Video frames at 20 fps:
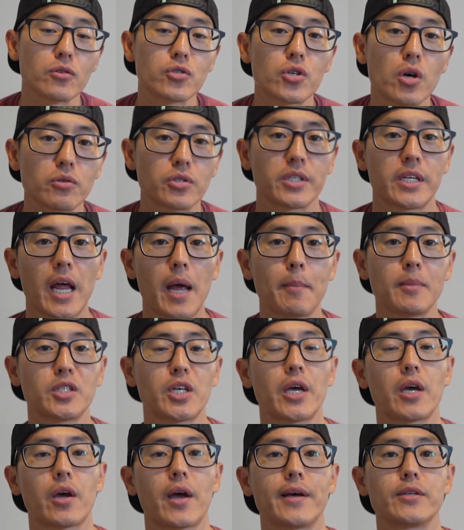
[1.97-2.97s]
So today I'm going to
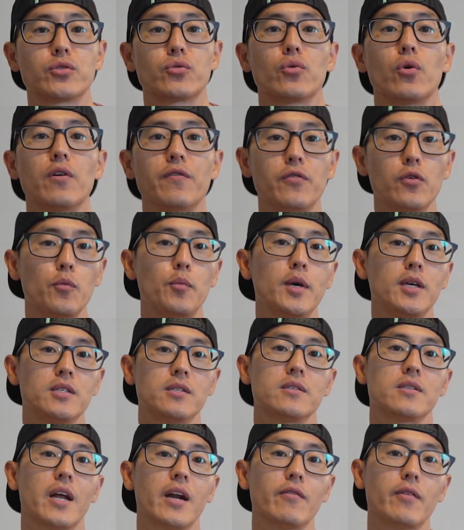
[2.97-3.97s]
take you guys through a few
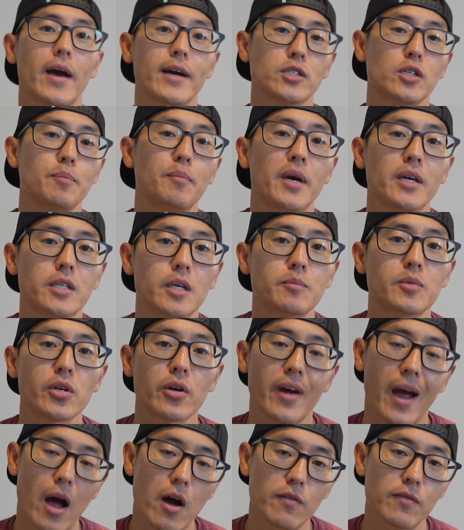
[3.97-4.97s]
pieces that I've actually picked up
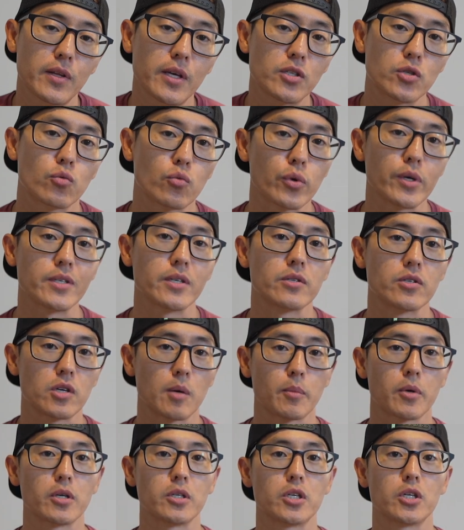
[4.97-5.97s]
during Alphalete's recent
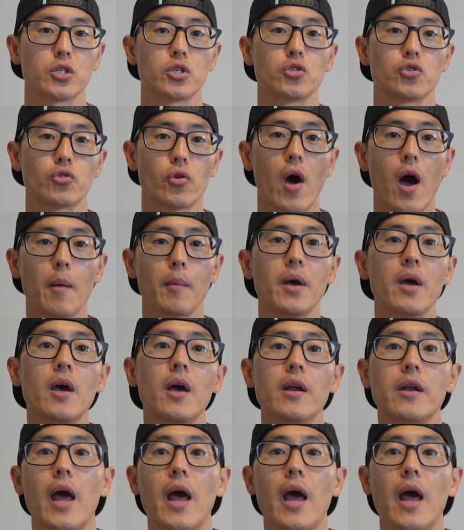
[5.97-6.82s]
summer edition drop.